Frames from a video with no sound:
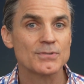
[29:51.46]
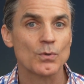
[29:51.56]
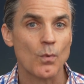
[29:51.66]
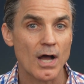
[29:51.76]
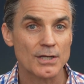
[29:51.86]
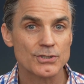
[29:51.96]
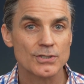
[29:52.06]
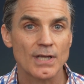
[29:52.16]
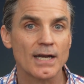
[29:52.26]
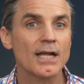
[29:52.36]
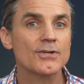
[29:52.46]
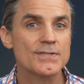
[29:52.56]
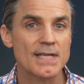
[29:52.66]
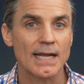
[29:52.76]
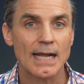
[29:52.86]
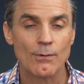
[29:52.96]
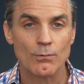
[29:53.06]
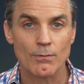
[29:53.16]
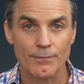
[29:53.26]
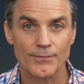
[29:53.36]
to watch and understand how a
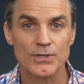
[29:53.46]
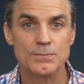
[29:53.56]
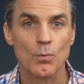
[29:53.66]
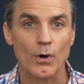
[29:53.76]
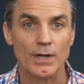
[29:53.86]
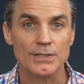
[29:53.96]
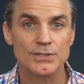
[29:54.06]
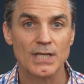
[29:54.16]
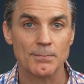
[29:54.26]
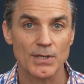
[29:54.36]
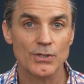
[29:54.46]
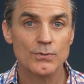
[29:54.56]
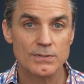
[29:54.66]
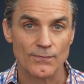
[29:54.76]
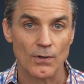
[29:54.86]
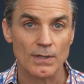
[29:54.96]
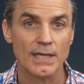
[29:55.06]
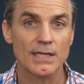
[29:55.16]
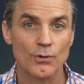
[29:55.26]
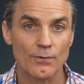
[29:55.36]
reverse mortgage can be useful
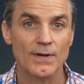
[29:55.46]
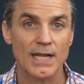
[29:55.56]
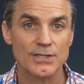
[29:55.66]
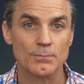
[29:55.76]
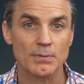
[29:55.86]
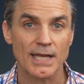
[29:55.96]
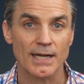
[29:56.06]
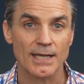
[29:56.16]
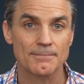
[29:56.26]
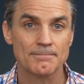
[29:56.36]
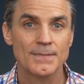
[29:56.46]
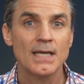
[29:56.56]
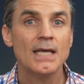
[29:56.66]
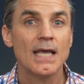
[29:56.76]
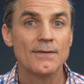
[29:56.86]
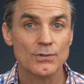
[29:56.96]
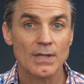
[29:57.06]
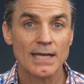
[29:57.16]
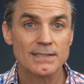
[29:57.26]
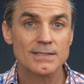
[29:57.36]
in your financial planning. If you'd
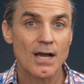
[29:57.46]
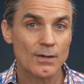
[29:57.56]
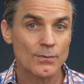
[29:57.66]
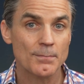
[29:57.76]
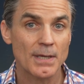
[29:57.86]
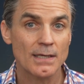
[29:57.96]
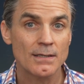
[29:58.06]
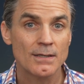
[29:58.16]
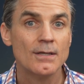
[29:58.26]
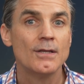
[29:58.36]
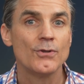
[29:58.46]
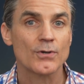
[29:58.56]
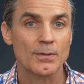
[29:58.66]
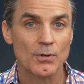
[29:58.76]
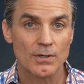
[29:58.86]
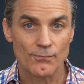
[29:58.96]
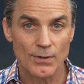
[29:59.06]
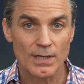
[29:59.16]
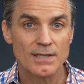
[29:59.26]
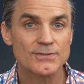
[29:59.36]
like to talk with me, you can book a free
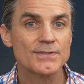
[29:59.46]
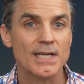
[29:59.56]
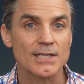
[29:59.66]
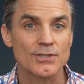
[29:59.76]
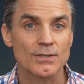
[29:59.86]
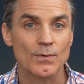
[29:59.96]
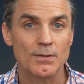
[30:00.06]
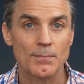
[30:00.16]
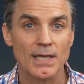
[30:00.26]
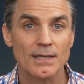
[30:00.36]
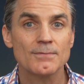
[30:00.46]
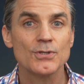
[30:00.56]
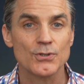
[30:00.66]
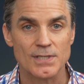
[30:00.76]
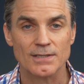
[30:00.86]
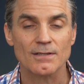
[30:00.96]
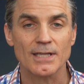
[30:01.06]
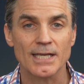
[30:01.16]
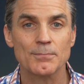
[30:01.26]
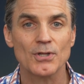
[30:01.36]
consultation with me using the
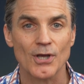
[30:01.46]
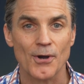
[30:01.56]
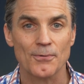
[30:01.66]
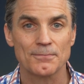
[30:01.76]
link below.